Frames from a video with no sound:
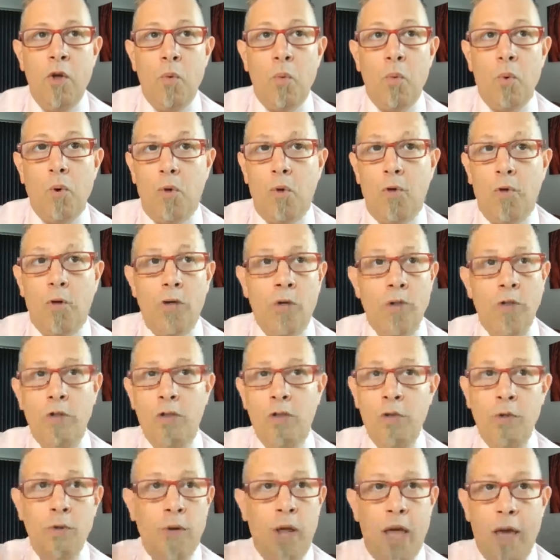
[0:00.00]
well, look,
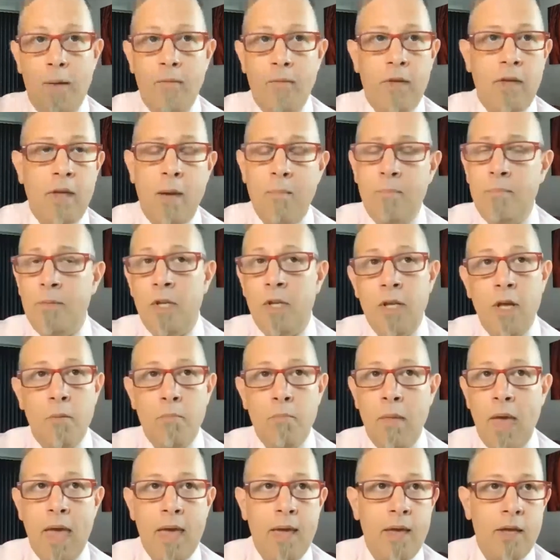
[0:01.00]
dude,
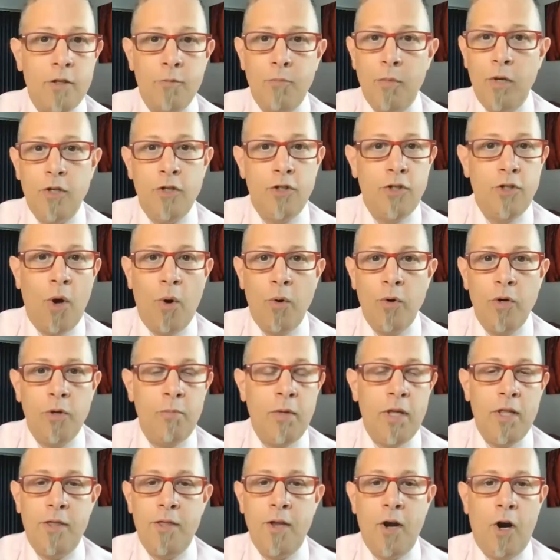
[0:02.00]
MDMA has been shown to
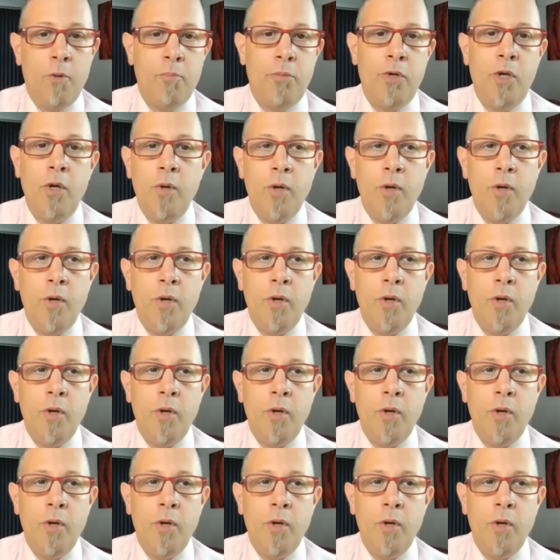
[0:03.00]
be therapeutic,